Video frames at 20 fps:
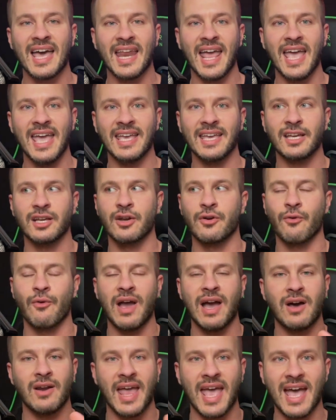hanging
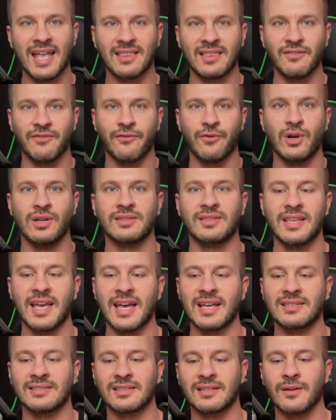around at the front
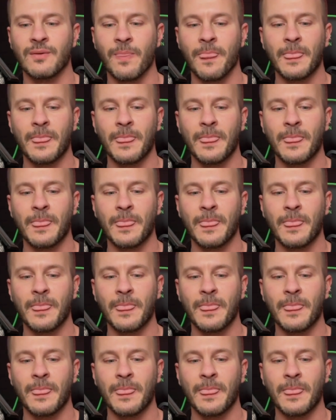desk,